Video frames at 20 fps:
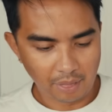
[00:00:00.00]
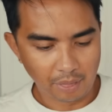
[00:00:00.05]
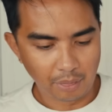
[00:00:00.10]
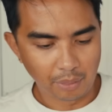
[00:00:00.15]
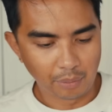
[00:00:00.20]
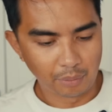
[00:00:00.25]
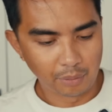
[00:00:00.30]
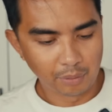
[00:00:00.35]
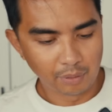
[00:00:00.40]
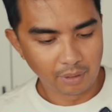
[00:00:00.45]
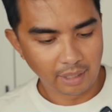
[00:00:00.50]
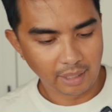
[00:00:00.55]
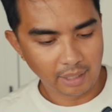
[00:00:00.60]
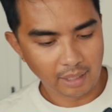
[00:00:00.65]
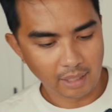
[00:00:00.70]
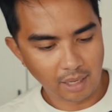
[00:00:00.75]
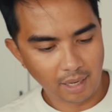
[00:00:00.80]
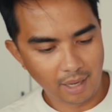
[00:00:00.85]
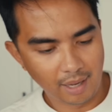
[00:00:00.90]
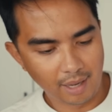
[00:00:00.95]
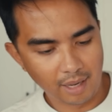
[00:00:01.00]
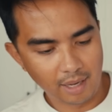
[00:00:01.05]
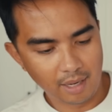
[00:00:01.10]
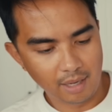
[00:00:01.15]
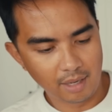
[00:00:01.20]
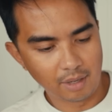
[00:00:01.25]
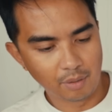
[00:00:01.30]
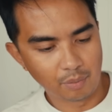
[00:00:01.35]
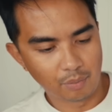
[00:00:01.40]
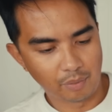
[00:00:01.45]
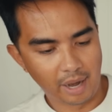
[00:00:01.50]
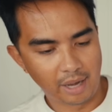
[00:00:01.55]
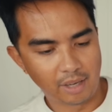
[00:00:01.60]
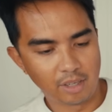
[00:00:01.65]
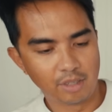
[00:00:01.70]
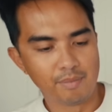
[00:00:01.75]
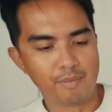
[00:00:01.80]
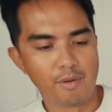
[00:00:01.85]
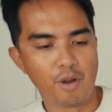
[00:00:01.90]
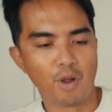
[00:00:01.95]
threw like a
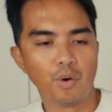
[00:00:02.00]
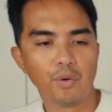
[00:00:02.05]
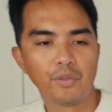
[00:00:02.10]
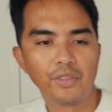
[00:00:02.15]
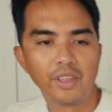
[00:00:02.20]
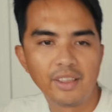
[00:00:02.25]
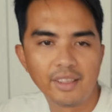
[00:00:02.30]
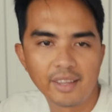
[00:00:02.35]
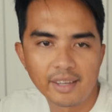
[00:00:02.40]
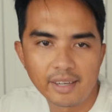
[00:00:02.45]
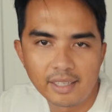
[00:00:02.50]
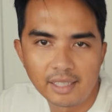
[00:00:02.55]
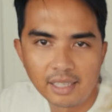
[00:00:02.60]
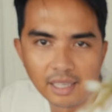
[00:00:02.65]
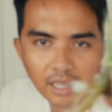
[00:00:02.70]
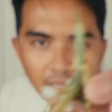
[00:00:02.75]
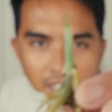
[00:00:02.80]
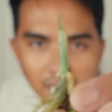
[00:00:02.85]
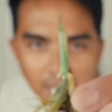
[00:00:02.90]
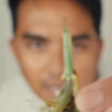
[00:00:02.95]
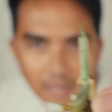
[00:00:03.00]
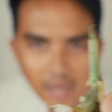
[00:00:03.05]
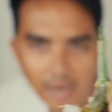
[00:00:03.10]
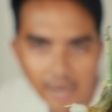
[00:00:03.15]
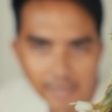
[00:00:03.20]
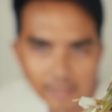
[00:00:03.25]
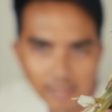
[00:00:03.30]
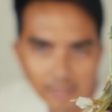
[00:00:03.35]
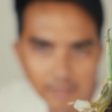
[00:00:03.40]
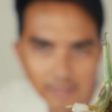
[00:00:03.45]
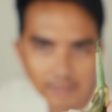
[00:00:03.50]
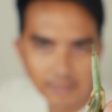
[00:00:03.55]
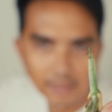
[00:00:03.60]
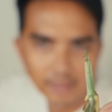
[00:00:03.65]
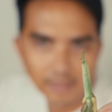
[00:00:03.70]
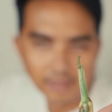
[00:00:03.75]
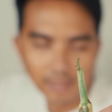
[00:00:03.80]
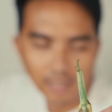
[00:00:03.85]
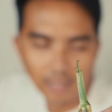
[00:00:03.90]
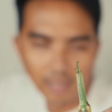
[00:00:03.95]
random node in there. I think this
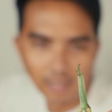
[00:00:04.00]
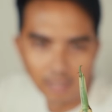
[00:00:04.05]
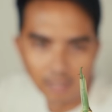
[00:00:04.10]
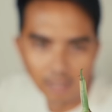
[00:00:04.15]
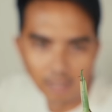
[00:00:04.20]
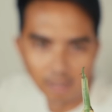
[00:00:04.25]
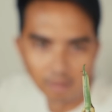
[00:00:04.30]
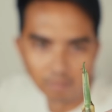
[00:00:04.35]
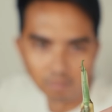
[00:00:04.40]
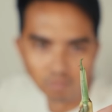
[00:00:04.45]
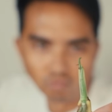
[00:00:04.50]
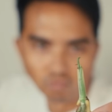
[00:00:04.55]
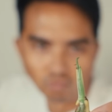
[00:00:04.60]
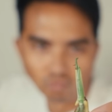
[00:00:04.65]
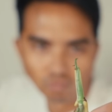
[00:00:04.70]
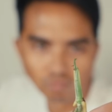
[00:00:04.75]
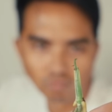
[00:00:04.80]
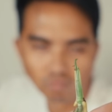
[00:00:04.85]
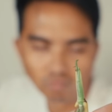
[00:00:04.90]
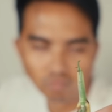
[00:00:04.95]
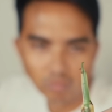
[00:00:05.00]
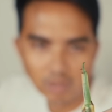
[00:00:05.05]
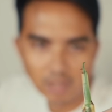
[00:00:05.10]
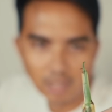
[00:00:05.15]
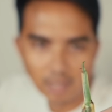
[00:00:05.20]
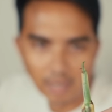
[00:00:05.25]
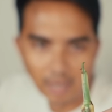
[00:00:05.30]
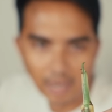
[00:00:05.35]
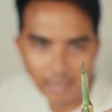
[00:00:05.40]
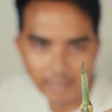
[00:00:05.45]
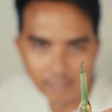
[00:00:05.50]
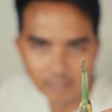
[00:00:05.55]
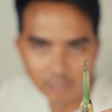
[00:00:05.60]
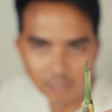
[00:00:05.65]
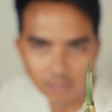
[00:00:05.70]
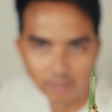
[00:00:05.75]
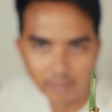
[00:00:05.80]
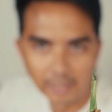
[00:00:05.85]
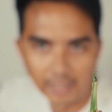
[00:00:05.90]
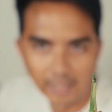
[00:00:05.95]
is a
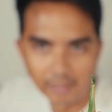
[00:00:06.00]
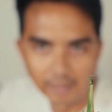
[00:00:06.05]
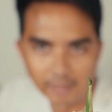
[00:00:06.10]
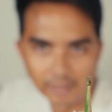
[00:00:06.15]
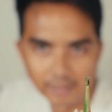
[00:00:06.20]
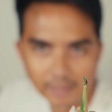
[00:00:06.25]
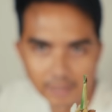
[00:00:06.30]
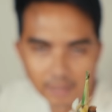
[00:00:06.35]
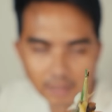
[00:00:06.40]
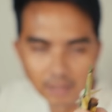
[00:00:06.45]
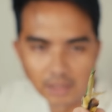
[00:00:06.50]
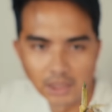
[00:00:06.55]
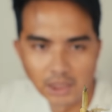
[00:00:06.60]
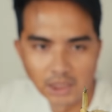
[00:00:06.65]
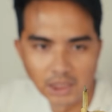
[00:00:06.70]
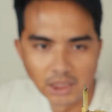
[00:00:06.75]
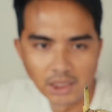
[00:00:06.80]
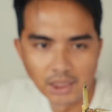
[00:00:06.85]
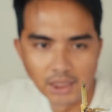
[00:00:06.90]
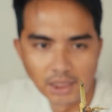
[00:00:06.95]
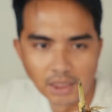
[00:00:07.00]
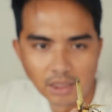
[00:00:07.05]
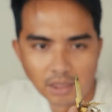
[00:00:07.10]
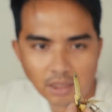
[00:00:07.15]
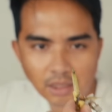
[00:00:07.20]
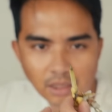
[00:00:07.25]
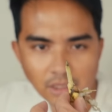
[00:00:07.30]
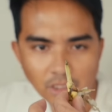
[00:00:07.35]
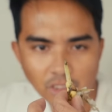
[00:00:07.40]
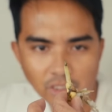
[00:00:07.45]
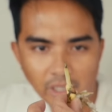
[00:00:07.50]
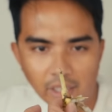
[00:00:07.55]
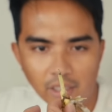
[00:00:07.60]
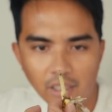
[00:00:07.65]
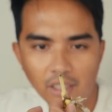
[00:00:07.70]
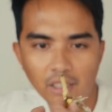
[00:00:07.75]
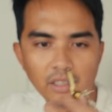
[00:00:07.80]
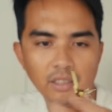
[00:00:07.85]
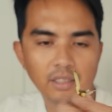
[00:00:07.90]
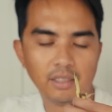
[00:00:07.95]
Adansonii
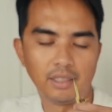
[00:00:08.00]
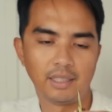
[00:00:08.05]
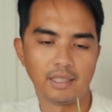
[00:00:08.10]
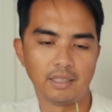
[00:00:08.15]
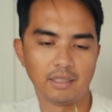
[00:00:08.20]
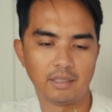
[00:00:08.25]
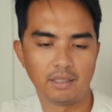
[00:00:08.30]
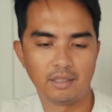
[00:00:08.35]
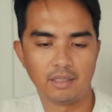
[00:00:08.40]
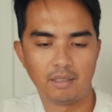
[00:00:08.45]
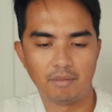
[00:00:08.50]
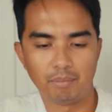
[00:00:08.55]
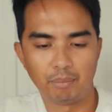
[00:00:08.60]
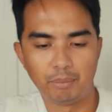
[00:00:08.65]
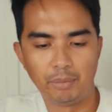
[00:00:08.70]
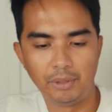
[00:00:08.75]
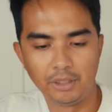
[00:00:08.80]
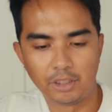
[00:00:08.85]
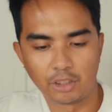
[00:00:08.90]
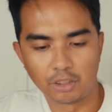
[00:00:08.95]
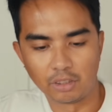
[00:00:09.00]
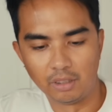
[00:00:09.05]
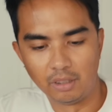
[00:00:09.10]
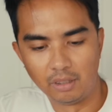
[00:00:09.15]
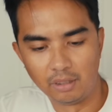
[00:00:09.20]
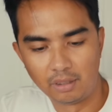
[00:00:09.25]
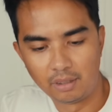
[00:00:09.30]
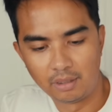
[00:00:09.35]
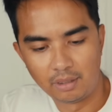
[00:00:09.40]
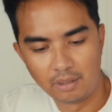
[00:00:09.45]
tricolor. Pretty sure.